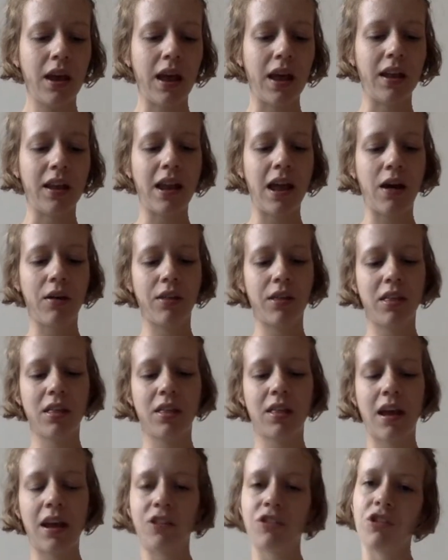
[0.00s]
And now this
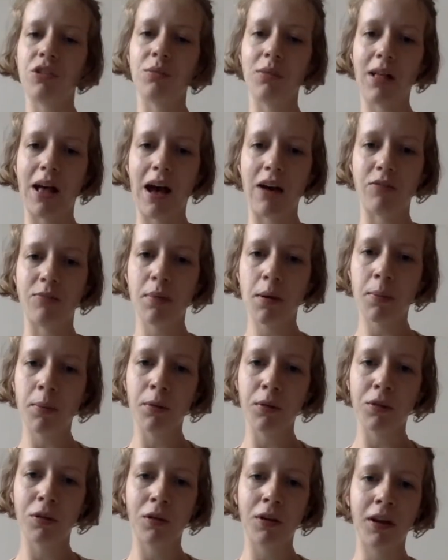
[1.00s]
section will have
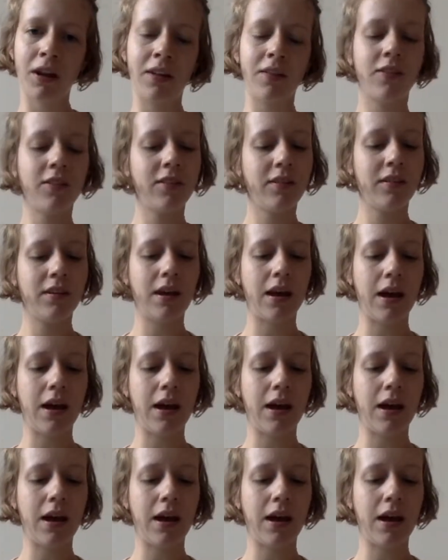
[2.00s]
bubbles on it,